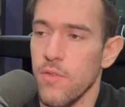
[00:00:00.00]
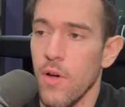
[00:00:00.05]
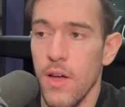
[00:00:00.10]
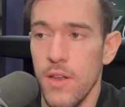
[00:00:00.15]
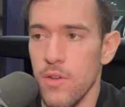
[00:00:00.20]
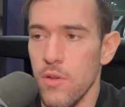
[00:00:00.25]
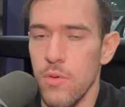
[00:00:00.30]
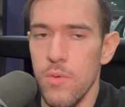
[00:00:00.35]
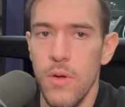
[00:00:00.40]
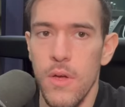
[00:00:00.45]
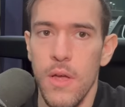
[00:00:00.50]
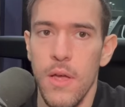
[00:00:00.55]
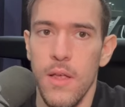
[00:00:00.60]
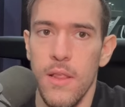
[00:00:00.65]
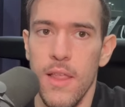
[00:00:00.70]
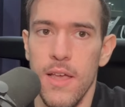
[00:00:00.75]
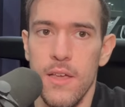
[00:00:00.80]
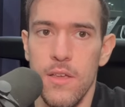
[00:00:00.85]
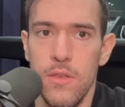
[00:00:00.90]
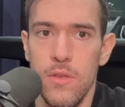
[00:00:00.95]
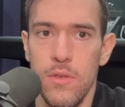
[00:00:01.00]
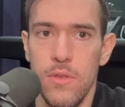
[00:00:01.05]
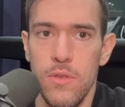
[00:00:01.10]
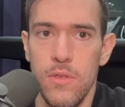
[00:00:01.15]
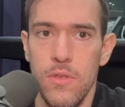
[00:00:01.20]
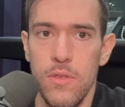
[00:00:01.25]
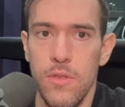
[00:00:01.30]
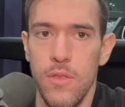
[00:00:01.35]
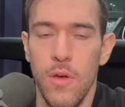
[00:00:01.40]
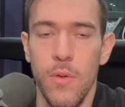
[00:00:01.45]
I do, like,
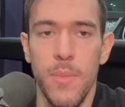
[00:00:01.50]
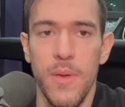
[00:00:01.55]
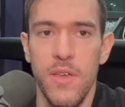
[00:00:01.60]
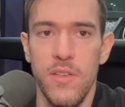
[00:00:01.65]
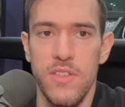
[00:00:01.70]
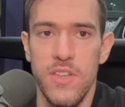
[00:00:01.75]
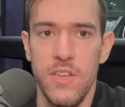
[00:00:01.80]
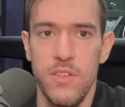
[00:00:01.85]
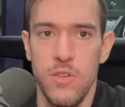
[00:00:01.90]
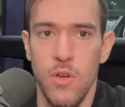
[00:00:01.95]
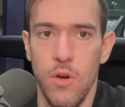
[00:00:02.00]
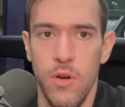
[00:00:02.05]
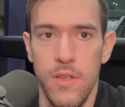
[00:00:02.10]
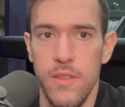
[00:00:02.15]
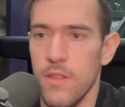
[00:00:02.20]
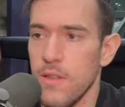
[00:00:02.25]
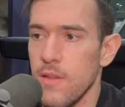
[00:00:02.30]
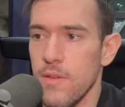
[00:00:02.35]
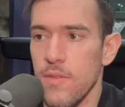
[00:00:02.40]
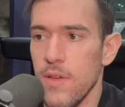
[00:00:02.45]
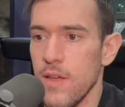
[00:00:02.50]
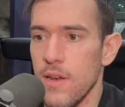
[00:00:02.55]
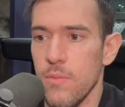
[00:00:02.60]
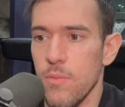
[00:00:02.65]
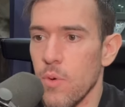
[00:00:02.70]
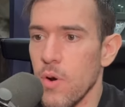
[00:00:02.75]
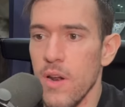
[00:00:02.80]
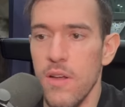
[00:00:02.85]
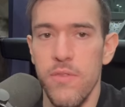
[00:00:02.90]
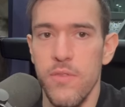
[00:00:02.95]
there'll be a TikTok,
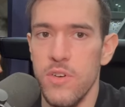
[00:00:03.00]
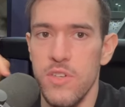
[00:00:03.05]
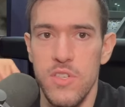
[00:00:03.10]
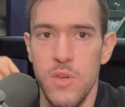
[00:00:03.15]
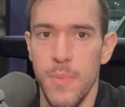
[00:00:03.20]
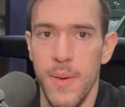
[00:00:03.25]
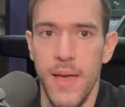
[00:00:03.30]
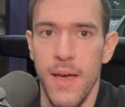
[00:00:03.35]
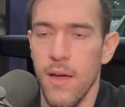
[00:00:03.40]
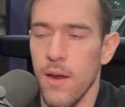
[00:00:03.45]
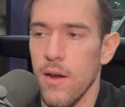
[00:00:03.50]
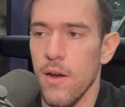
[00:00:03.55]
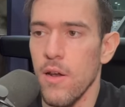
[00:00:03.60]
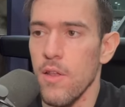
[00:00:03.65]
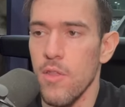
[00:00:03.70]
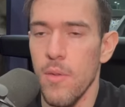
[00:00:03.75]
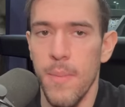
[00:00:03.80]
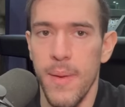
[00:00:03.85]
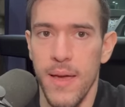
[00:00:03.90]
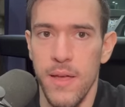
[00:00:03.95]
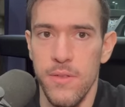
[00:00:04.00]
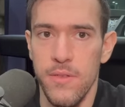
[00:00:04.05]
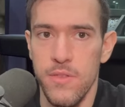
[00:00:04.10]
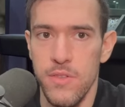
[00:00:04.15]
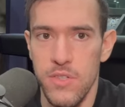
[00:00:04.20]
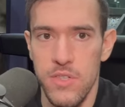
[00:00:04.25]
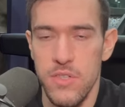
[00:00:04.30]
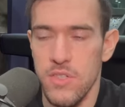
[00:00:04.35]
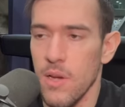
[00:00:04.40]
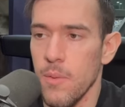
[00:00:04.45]
and whatever it's about, I don't know, the
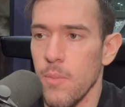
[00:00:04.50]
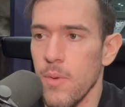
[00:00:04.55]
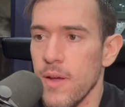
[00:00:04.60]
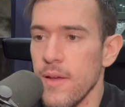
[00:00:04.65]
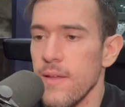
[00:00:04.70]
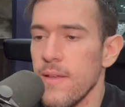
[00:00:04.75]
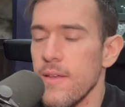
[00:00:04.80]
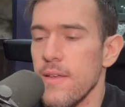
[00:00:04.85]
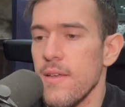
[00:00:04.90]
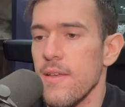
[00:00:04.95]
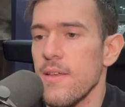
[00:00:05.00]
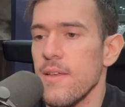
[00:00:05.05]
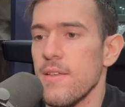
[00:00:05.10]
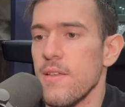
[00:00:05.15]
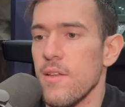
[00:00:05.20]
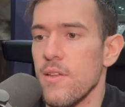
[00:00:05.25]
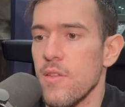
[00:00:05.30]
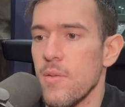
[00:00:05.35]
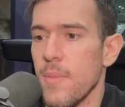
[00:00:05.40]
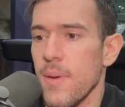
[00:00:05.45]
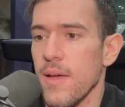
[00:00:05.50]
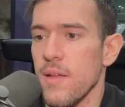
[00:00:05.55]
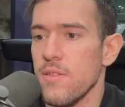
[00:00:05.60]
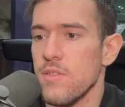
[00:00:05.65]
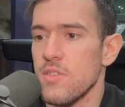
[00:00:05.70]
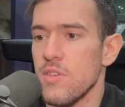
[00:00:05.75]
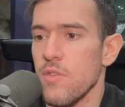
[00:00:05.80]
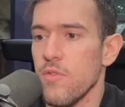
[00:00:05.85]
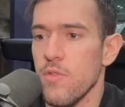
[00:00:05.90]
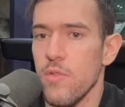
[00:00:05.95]
mountains somewhere, you know, the
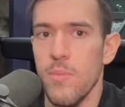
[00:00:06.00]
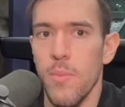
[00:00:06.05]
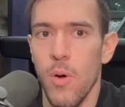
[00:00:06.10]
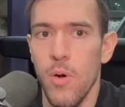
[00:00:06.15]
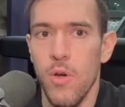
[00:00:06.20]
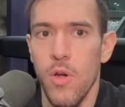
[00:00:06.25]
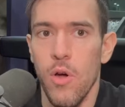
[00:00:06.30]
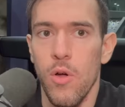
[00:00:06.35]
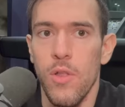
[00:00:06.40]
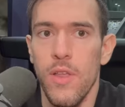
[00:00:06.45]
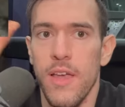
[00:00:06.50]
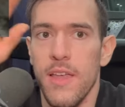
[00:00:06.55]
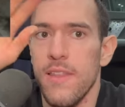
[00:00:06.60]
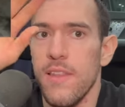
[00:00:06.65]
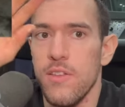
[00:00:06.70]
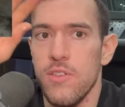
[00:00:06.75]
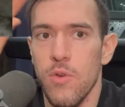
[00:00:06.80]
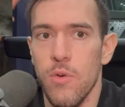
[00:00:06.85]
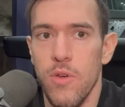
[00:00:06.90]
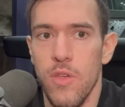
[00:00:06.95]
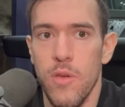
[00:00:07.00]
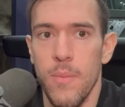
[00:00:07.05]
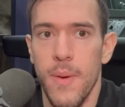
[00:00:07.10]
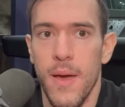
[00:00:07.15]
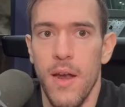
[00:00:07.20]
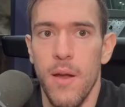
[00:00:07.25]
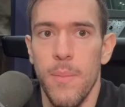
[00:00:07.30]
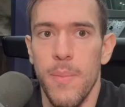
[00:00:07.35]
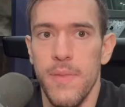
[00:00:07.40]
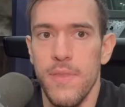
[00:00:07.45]
mountains over in Mongolia, and they're talking
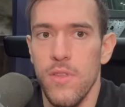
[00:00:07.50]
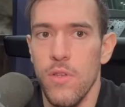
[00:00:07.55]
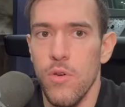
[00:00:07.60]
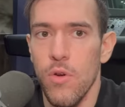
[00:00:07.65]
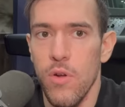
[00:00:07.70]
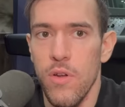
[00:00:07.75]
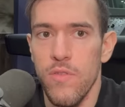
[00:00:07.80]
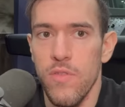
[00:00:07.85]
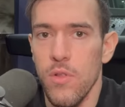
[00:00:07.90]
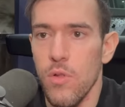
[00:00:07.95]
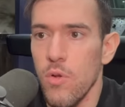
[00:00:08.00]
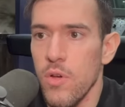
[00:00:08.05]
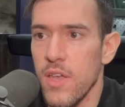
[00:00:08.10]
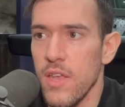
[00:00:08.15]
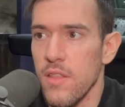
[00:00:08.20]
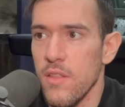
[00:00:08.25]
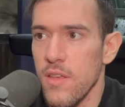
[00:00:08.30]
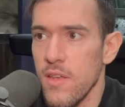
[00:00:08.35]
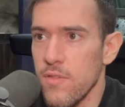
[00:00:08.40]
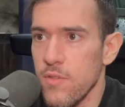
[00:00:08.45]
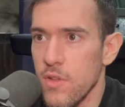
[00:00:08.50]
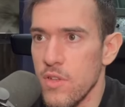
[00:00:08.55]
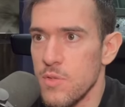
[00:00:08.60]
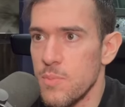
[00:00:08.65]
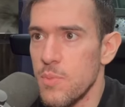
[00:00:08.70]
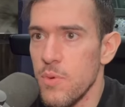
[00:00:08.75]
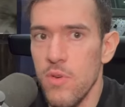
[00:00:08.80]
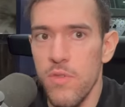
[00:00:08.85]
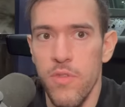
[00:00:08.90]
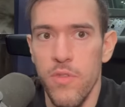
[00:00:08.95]
about it, but you're not even looking, even though it's
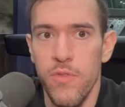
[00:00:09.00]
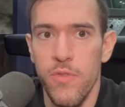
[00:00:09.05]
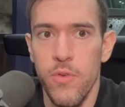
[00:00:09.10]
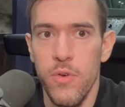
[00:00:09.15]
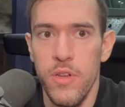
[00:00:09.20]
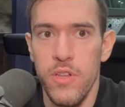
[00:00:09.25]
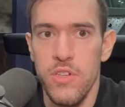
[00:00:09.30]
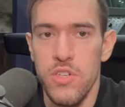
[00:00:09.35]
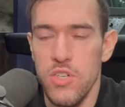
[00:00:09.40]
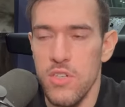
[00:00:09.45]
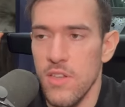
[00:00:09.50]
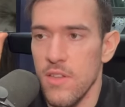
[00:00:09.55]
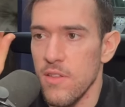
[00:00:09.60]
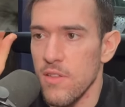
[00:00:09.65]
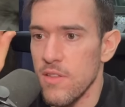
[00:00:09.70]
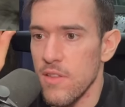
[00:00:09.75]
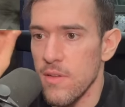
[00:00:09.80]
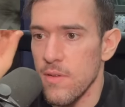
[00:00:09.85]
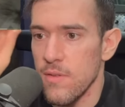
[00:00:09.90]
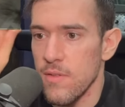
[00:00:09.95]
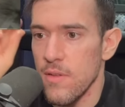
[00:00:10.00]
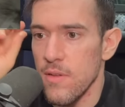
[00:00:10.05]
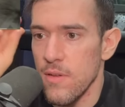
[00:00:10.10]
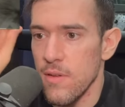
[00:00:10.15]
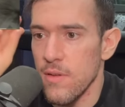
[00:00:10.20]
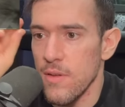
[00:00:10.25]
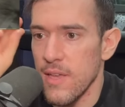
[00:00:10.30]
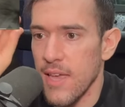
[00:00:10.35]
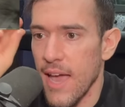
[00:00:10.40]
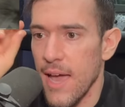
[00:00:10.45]
beautiful footage,
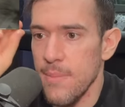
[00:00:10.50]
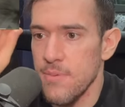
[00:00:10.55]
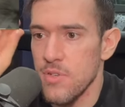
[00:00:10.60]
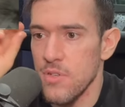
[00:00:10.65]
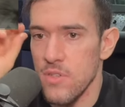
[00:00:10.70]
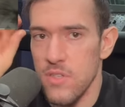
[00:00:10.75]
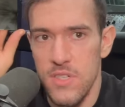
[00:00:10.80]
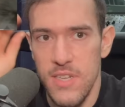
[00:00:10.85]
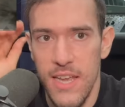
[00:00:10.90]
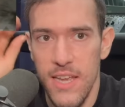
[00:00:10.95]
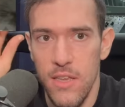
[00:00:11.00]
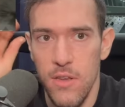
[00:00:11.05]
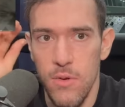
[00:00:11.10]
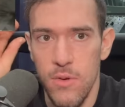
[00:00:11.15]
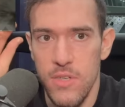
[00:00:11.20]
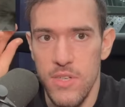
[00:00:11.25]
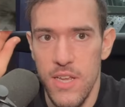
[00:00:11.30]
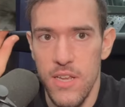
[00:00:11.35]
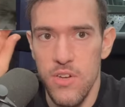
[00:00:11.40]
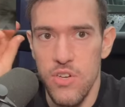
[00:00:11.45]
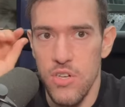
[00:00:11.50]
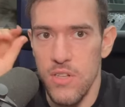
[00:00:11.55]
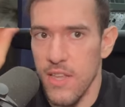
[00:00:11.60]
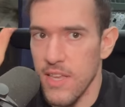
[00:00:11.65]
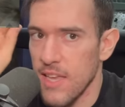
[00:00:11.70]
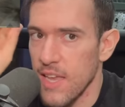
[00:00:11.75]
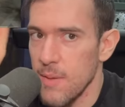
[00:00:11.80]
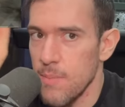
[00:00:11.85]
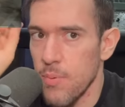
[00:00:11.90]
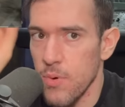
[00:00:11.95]
the captions take your attention.
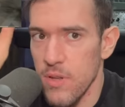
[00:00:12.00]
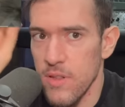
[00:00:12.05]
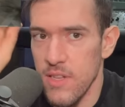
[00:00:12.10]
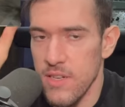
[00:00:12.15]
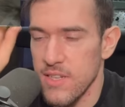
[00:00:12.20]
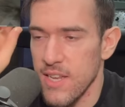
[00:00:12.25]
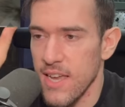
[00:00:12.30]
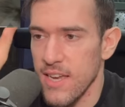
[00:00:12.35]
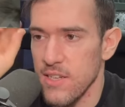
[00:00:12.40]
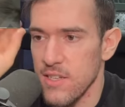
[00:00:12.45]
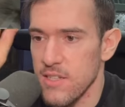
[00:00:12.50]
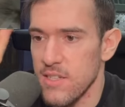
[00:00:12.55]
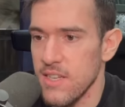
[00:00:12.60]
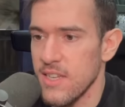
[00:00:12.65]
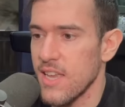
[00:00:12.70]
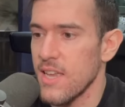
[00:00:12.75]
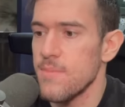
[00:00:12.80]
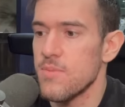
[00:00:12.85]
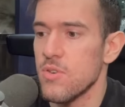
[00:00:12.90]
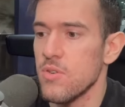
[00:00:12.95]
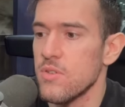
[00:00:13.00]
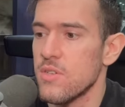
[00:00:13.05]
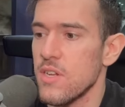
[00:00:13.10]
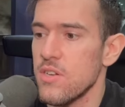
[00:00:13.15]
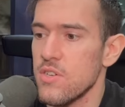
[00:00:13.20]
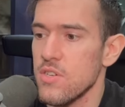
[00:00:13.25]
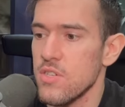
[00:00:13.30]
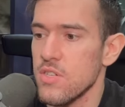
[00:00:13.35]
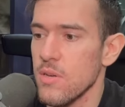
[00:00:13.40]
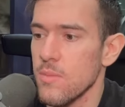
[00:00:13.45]
They keep putting the text. It keeps your
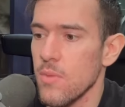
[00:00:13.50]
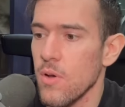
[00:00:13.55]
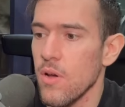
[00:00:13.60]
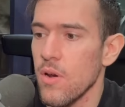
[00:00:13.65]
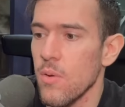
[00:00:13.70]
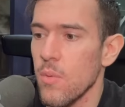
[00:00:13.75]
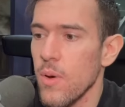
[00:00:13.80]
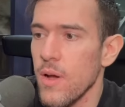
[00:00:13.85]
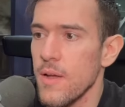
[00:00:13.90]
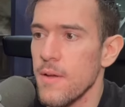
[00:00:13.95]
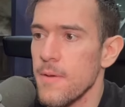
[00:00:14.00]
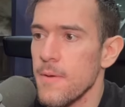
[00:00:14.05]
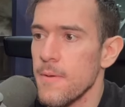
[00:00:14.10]
attention some kind of way.